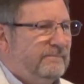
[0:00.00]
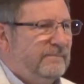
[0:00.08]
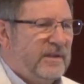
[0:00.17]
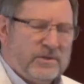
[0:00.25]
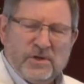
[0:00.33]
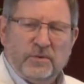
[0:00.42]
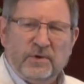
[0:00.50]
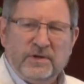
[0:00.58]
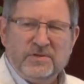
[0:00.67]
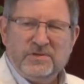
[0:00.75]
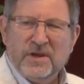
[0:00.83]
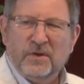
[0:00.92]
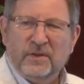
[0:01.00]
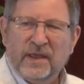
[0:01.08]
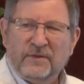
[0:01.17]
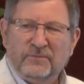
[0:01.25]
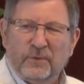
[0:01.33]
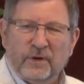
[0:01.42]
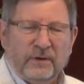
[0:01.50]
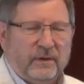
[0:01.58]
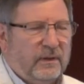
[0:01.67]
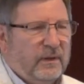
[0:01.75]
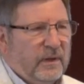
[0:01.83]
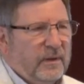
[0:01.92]
They said, what did you say all that for?
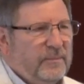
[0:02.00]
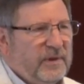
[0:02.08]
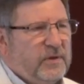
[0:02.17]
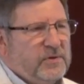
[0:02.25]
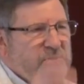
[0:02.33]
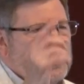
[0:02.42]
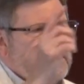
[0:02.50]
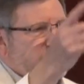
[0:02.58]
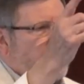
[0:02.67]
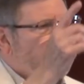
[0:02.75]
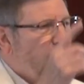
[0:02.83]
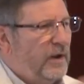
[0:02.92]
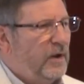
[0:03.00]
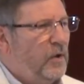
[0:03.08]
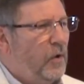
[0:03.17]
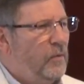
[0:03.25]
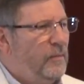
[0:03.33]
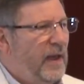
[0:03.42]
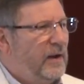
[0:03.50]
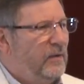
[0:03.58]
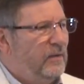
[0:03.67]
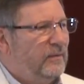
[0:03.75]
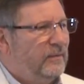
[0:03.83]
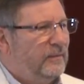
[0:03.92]
Because he still won a gold
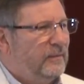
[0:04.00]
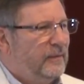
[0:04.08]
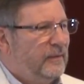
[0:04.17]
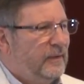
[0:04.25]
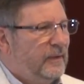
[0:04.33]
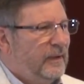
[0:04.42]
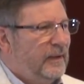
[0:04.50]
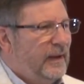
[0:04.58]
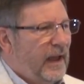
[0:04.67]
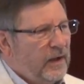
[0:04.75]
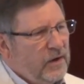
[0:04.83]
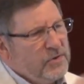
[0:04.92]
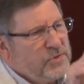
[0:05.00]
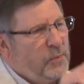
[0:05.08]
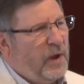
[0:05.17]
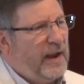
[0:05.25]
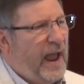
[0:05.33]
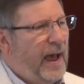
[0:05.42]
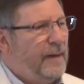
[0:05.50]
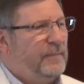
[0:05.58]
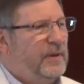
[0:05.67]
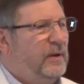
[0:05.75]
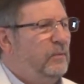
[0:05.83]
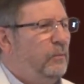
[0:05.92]
medal. Now here's what
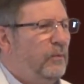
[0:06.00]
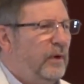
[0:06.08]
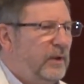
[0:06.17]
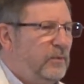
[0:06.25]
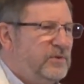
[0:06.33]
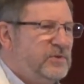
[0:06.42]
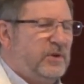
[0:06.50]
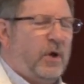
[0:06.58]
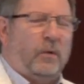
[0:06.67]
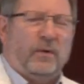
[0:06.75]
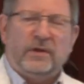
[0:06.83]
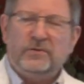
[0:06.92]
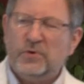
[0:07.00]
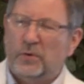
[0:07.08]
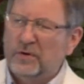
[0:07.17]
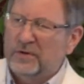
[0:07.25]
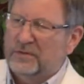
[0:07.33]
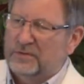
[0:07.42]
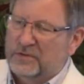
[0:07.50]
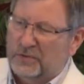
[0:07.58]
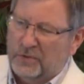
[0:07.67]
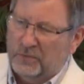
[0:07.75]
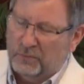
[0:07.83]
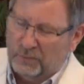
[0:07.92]
happened when he was going toward
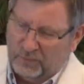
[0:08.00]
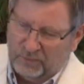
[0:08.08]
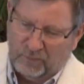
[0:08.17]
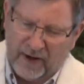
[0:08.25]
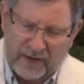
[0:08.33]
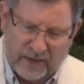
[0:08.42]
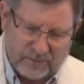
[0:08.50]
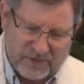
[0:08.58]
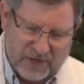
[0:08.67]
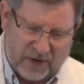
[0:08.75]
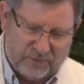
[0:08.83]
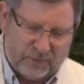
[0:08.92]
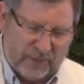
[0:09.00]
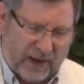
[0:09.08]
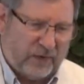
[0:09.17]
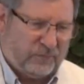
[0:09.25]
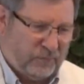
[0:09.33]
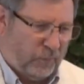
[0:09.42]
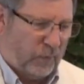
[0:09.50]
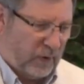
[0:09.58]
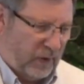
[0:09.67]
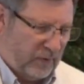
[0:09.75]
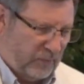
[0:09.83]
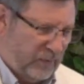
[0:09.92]
to ready himself for that
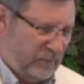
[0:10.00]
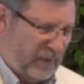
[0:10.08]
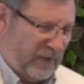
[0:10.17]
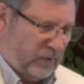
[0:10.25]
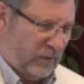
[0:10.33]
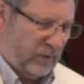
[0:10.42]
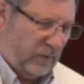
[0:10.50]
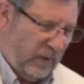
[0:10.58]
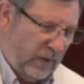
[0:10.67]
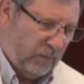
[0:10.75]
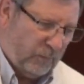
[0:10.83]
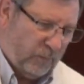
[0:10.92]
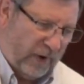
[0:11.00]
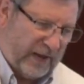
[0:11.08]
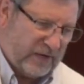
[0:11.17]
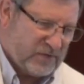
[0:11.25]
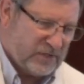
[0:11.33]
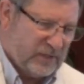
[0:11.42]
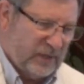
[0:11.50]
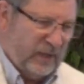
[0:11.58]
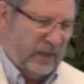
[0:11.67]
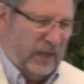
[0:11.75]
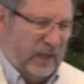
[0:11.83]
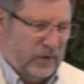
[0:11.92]
400 meter race.
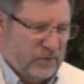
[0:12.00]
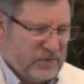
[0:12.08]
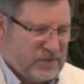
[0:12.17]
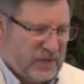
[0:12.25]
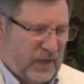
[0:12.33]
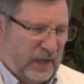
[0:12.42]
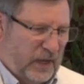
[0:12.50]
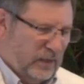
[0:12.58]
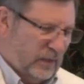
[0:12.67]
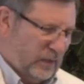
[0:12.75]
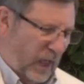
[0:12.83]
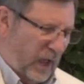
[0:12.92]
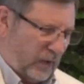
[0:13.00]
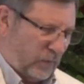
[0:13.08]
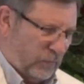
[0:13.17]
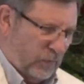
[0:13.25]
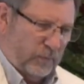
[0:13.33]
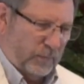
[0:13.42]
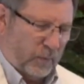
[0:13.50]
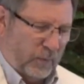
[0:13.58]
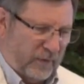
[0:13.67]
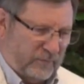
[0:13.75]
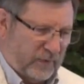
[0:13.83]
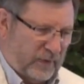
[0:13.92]
He was in the locker room or
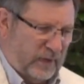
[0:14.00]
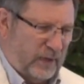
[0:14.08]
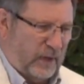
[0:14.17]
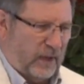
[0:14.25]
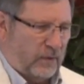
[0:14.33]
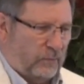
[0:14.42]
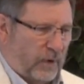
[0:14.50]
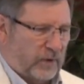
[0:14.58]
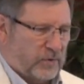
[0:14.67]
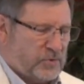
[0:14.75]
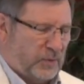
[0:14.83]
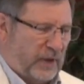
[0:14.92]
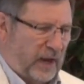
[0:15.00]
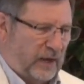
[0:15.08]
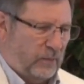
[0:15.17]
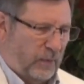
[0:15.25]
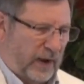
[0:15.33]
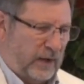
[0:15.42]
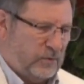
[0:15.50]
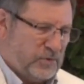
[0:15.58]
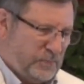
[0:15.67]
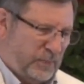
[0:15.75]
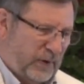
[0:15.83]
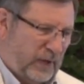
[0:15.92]
wherever the runners were getting ready. He
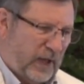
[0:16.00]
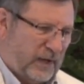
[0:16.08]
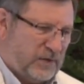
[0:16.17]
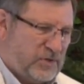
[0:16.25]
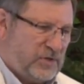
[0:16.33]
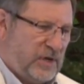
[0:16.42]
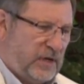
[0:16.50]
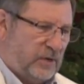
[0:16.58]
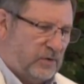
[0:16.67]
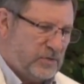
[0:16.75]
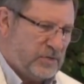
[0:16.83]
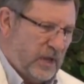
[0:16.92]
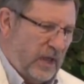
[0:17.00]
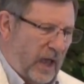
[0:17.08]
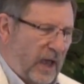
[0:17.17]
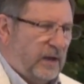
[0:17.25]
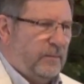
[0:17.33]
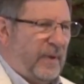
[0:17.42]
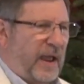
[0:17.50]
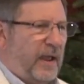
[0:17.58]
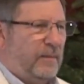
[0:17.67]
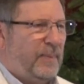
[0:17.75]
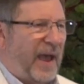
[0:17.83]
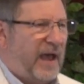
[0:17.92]
was putting on his sneakers, and a
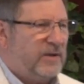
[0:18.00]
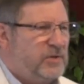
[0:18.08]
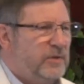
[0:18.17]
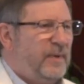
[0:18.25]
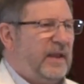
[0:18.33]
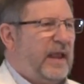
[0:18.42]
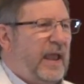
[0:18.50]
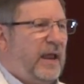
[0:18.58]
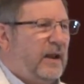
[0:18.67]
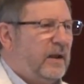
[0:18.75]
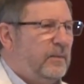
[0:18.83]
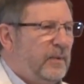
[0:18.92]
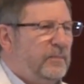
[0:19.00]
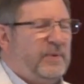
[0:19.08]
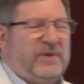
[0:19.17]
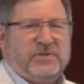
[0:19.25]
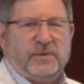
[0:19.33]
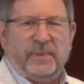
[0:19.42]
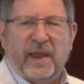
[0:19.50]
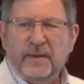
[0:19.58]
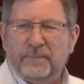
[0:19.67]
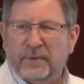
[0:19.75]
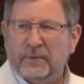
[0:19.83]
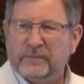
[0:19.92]
man passed him and handed him a piece of
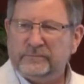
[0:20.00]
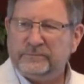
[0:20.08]
paper.